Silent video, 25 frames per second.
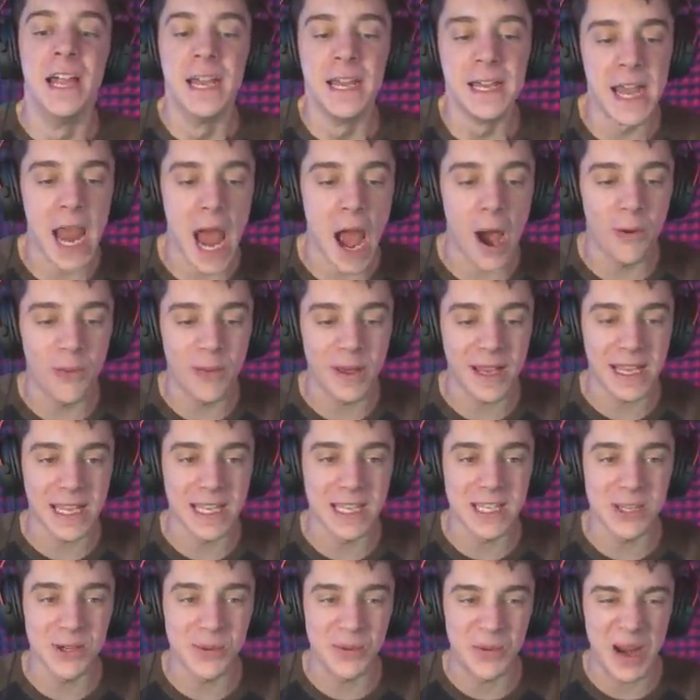Now we
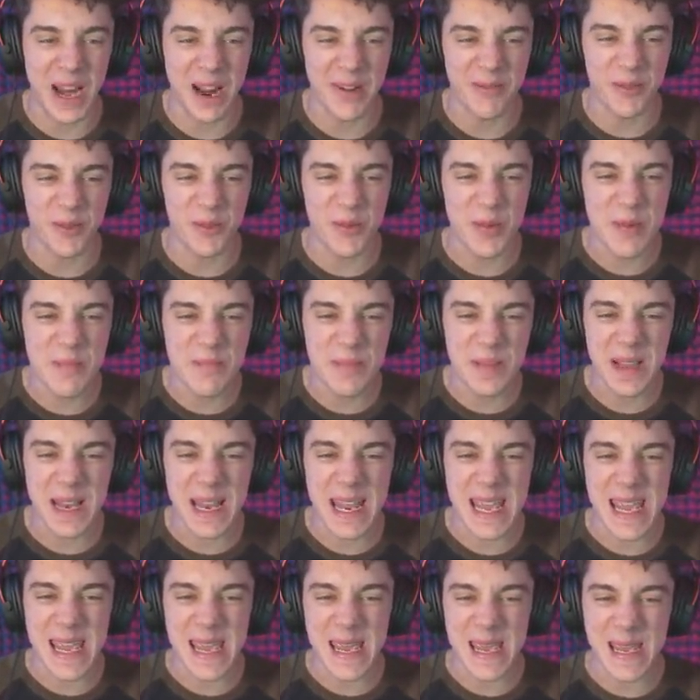can do whatever we
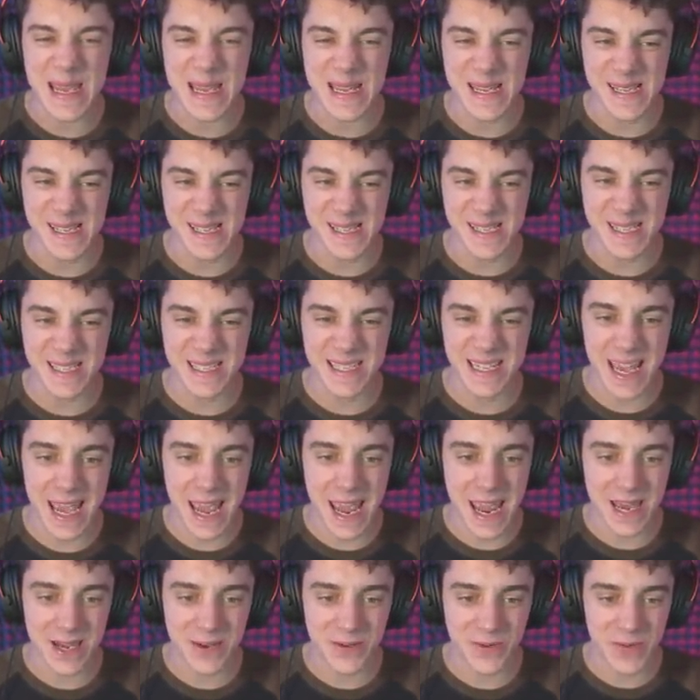please,
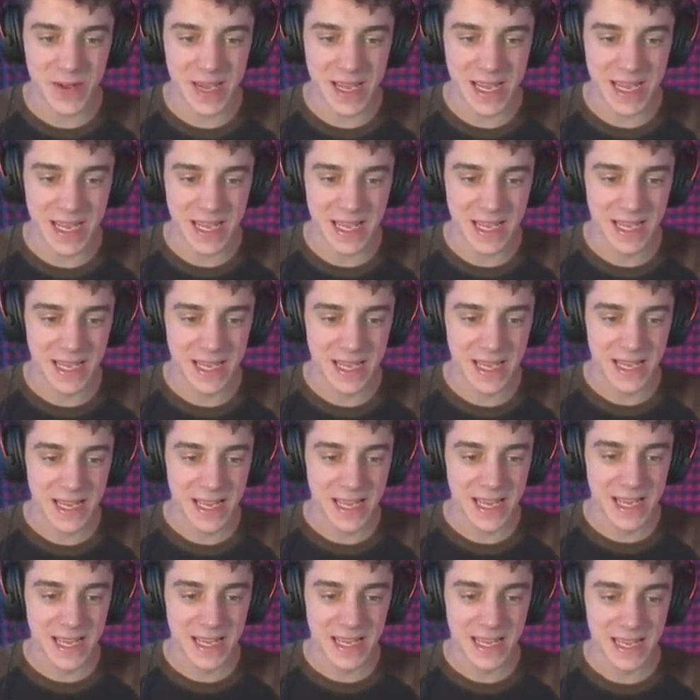can't we?
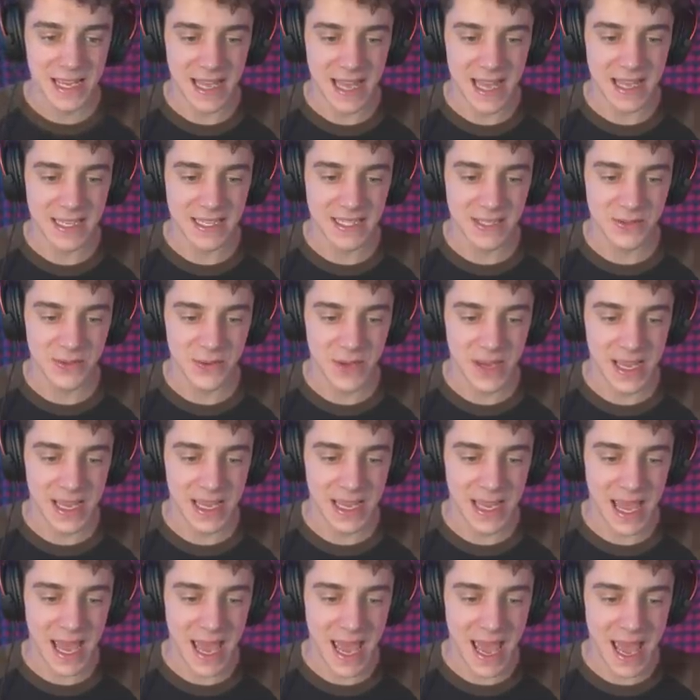Yes, we
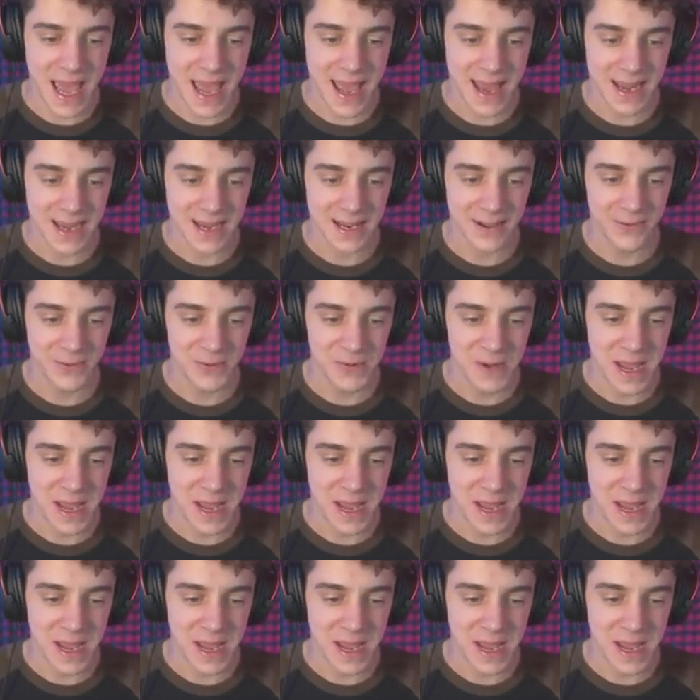can.